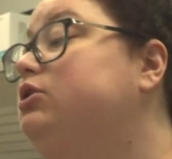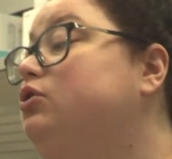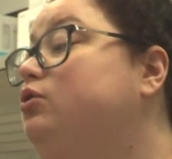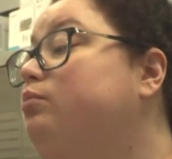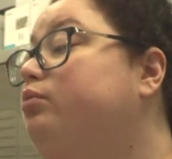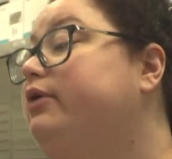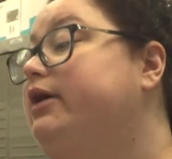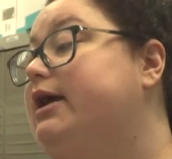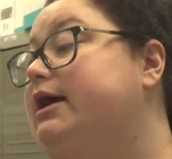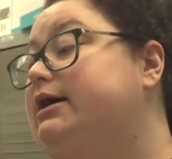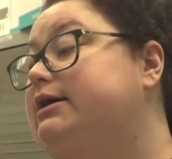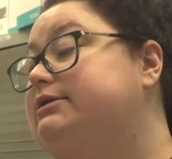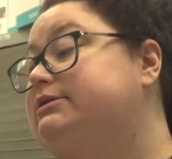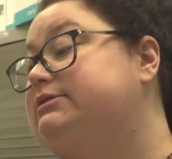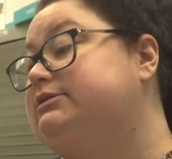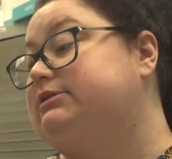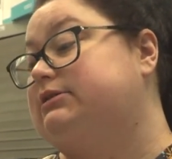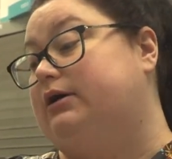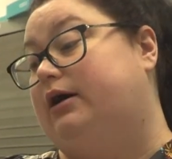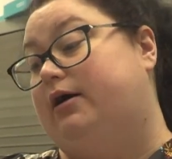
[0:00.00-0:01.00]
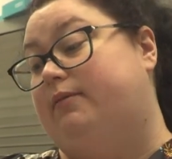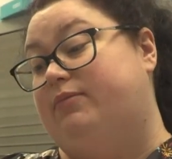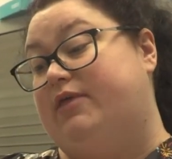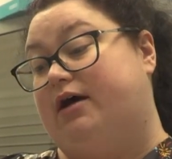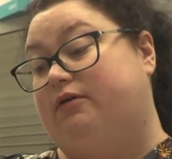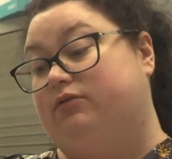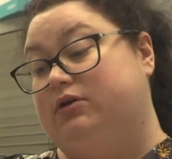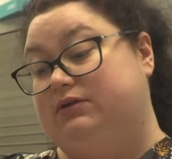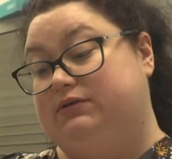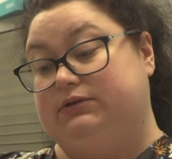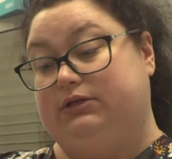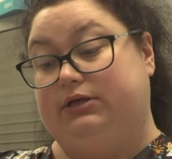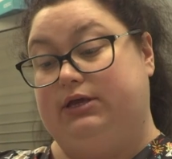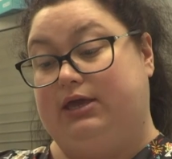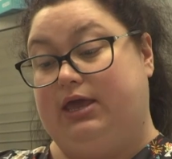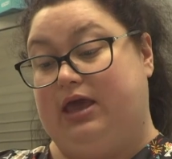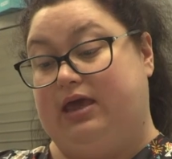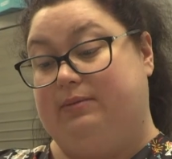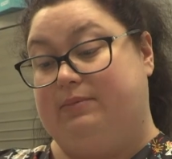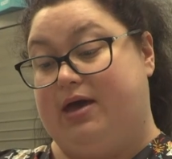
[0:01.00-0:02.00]
new brand that recently
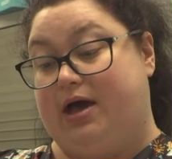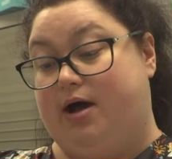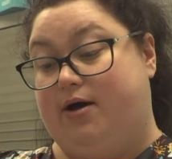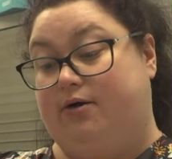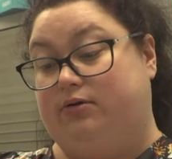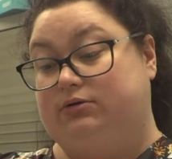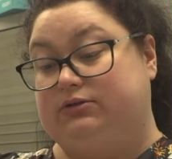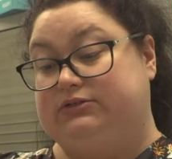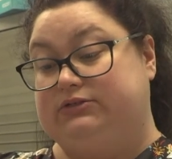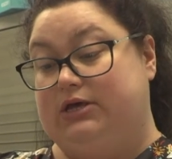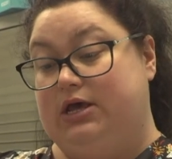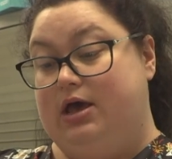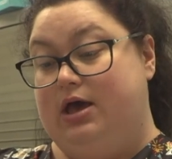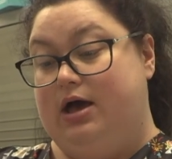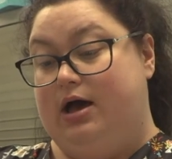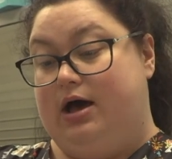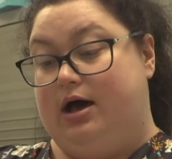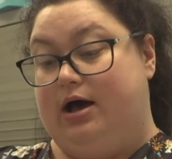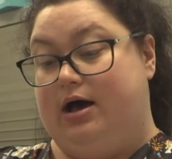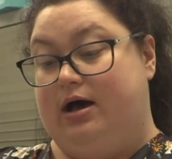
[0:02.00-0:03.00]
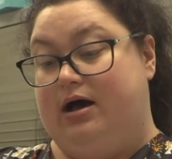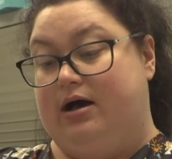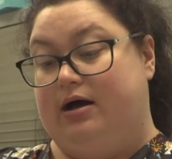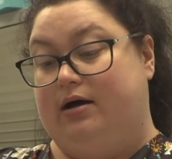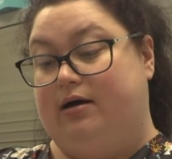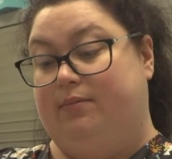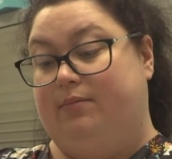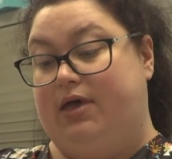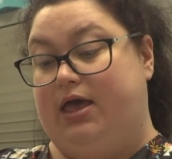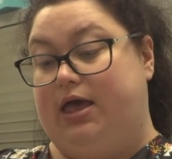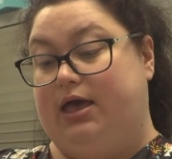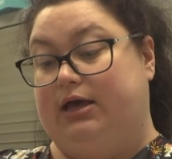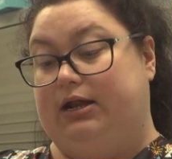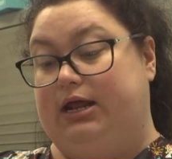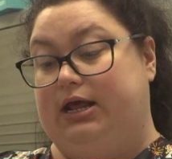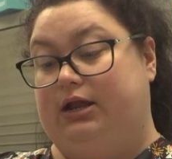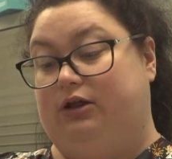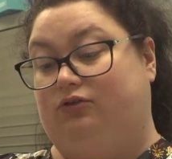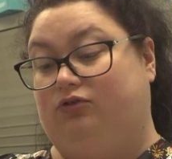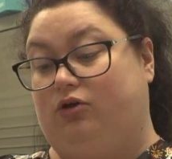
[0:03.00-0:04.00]
came out
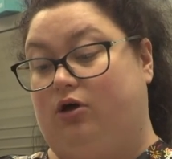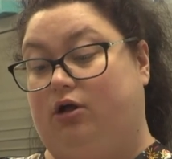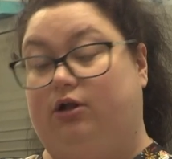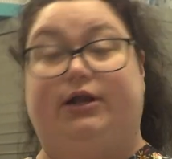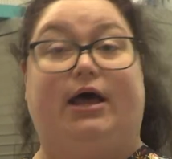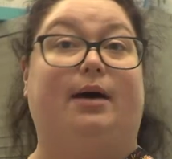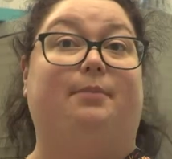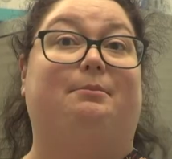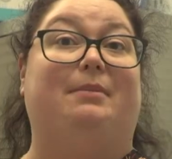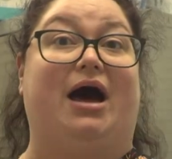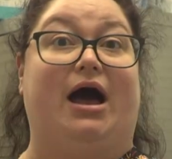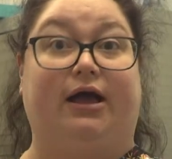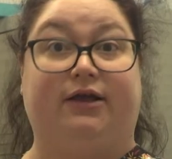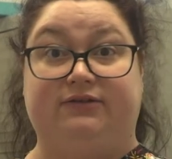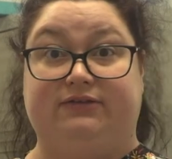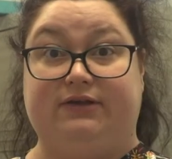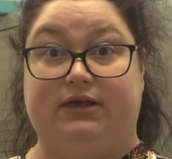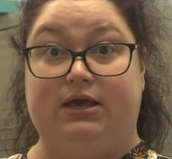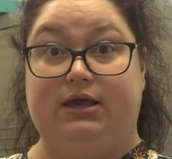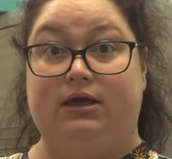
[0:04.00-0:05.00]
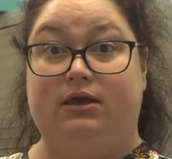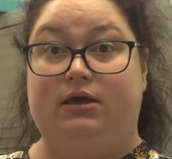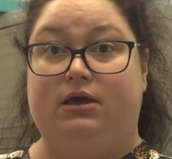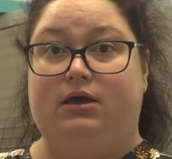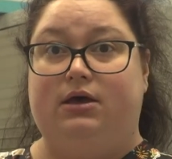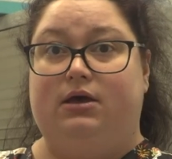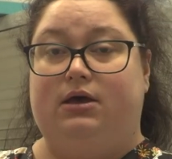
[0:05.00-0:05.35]
and it is called Imoxi